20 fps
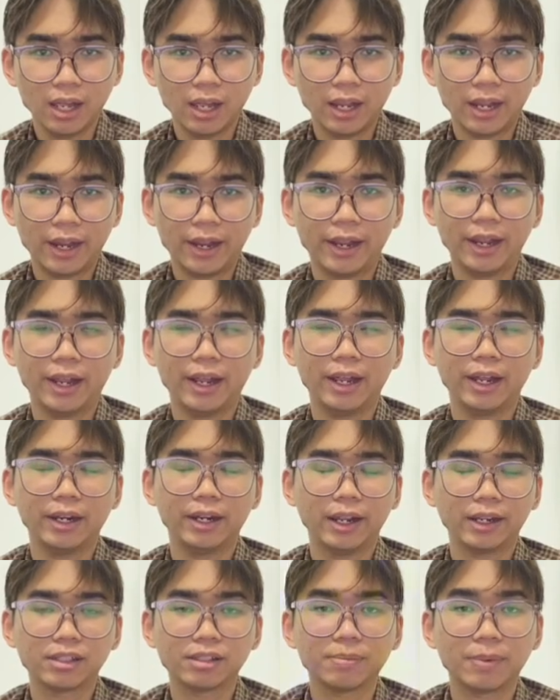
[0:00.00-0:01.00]

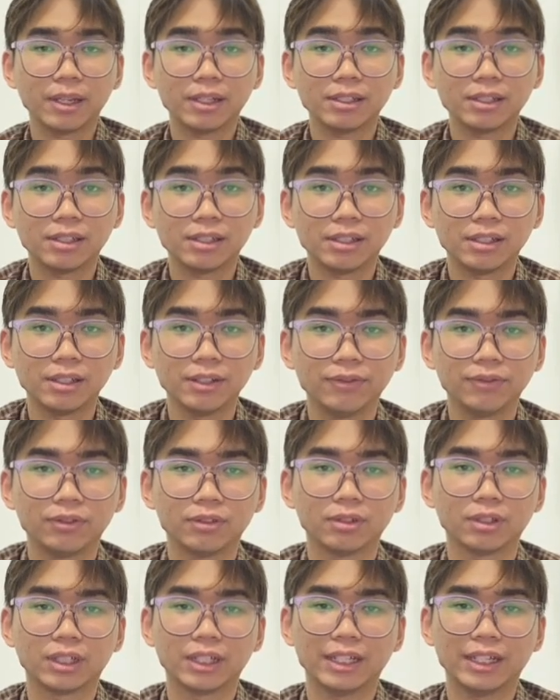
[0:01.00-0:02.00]
and
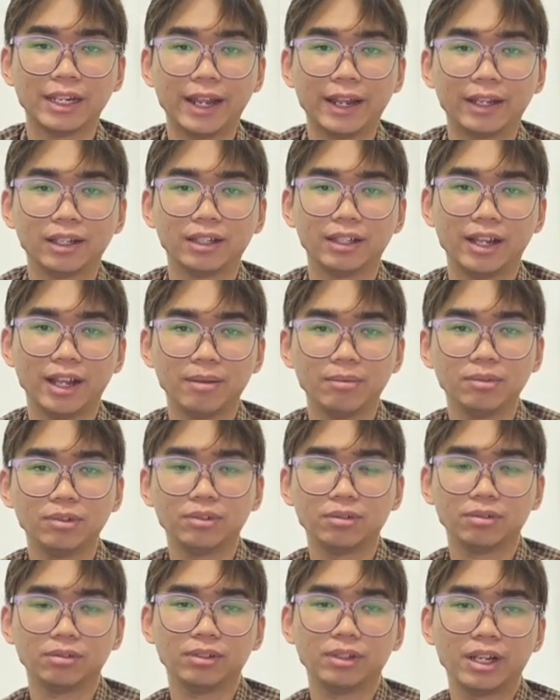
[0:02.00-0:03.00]
expensive to connect them
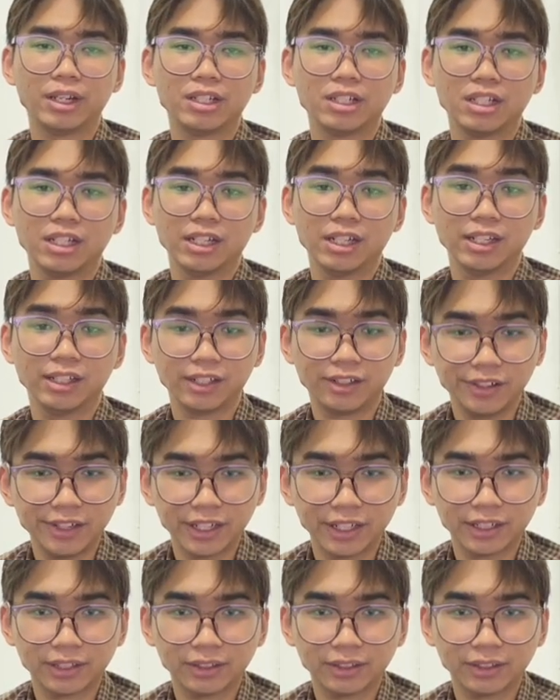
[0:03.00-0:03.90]
to national grid.